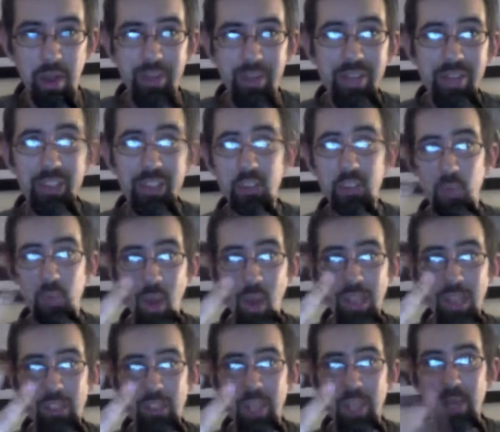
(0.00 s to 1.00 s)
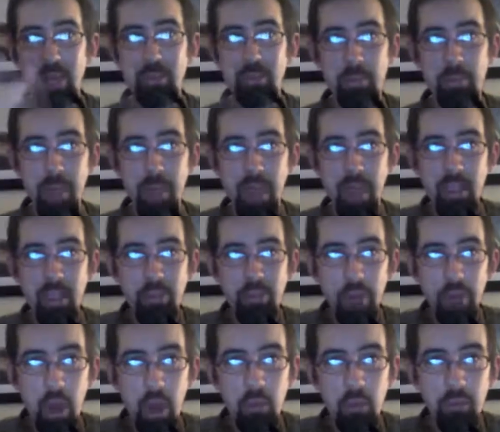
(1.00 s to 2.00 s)
That's twice times of paying to
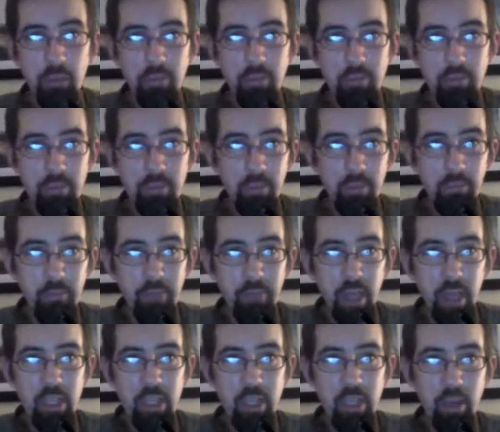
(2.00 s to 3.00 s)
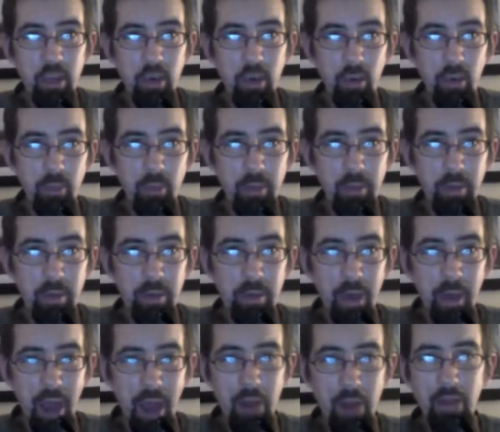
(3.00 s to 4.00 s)
vote. Fuck you.
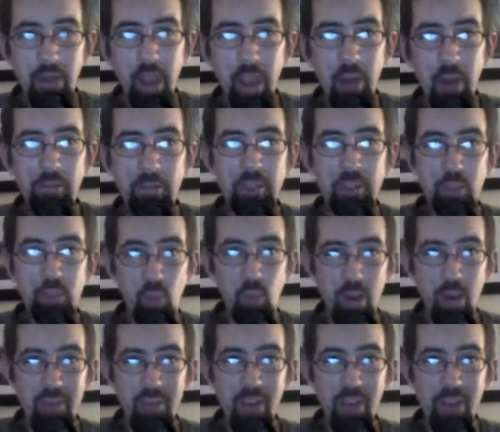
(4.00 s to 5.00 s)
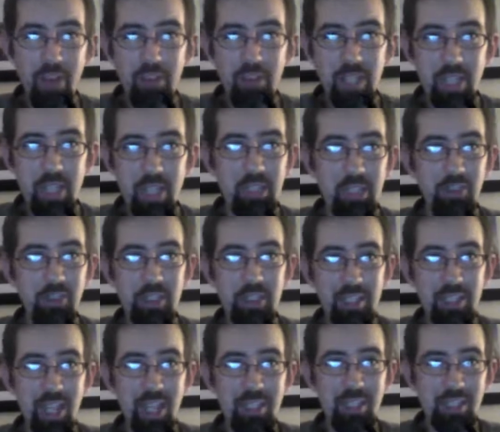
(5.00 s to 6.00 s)
I don't care if it's 25 cents, if it's
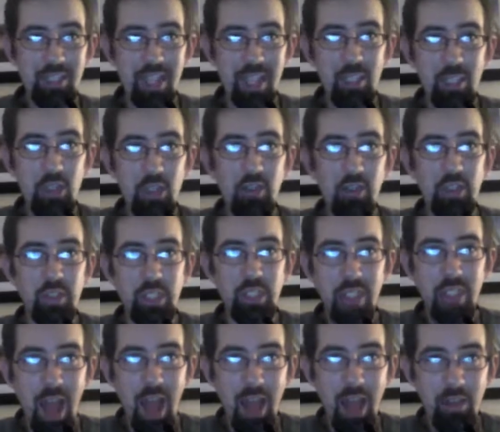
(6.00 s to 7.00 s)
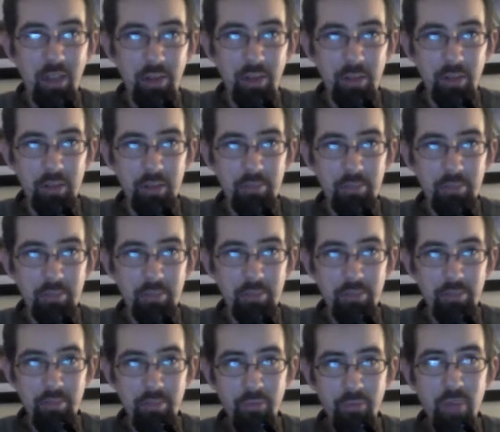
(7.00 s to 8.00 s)
10 cents, or if it's $1.
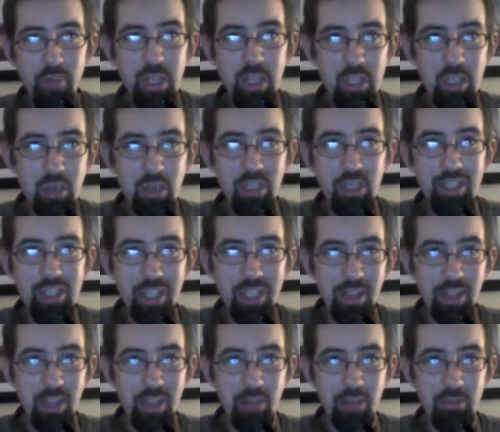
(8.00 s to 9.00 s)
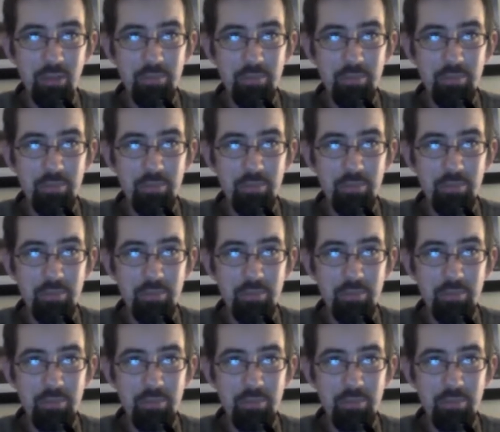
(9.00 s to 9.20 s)
Fuck you, that's illegal.